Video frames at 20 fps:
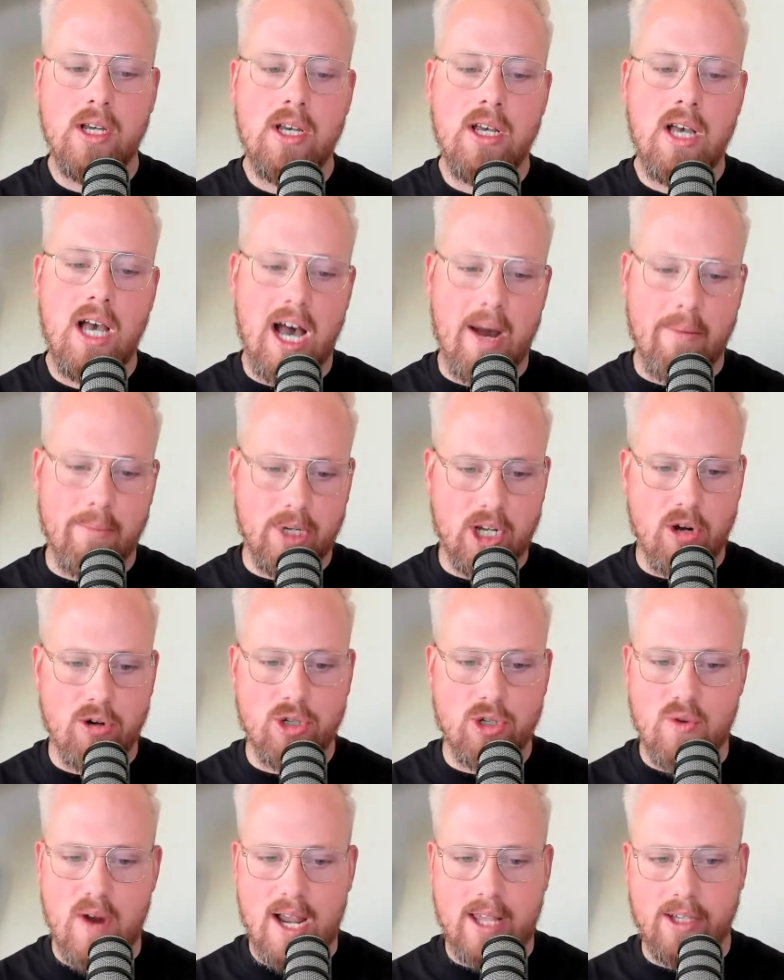I'm going to go
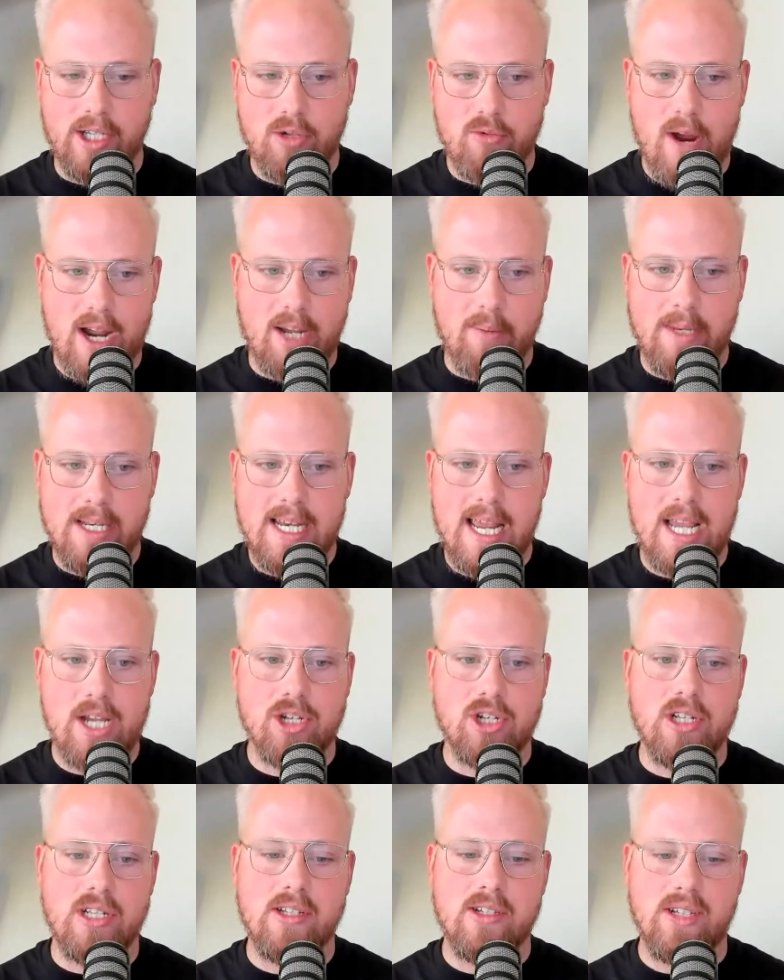directly to
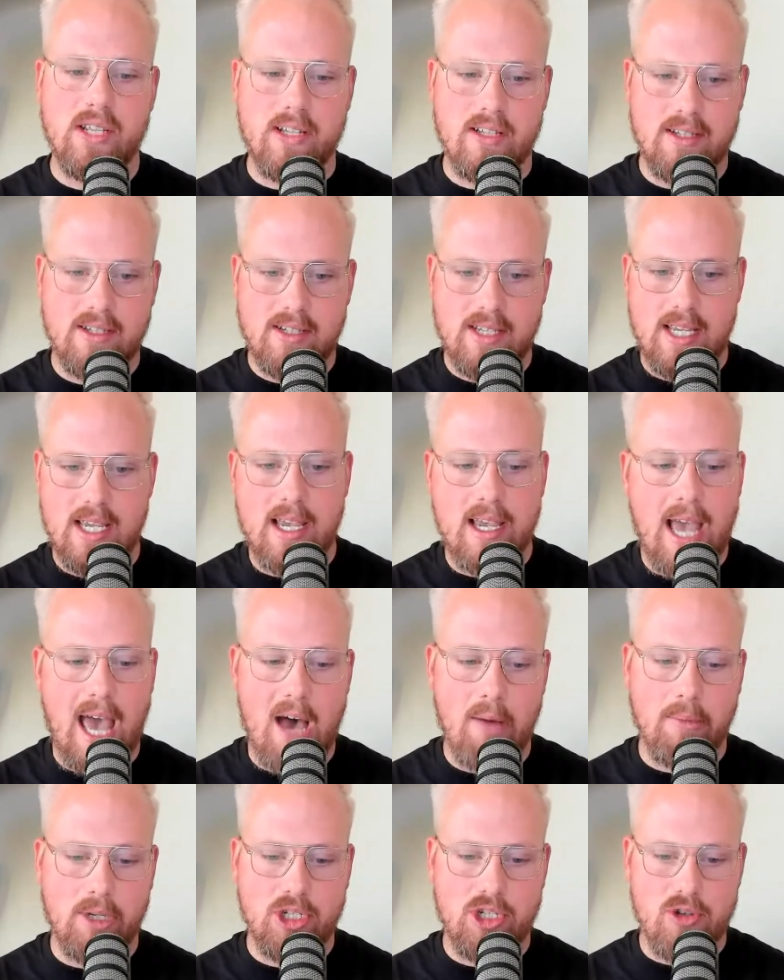recommendations and see
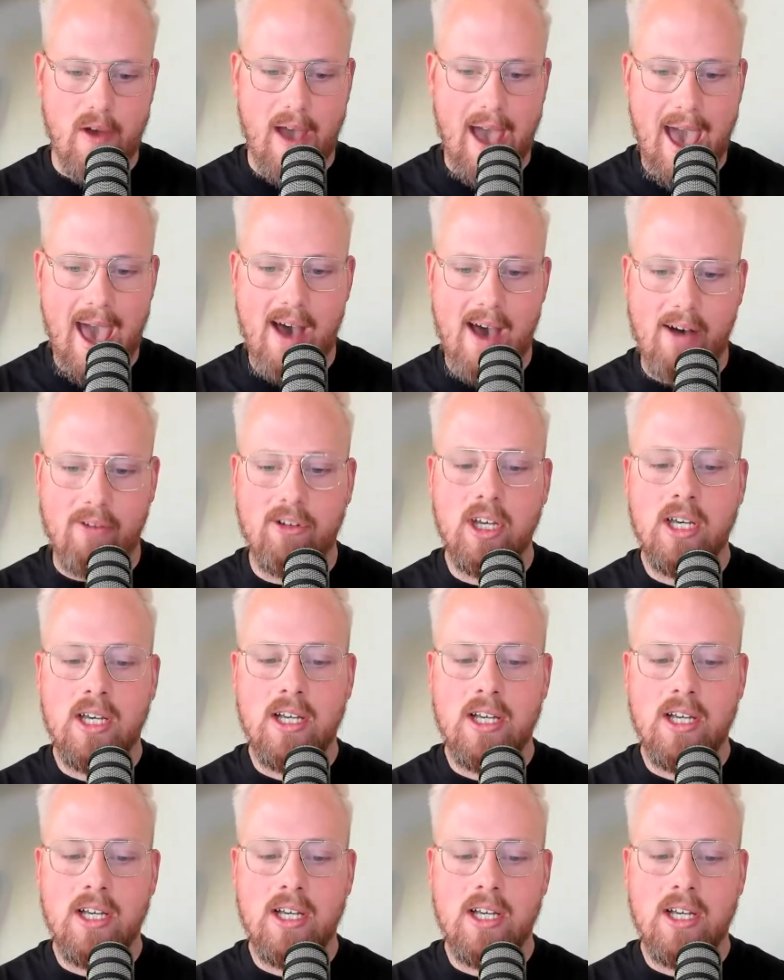how much you have.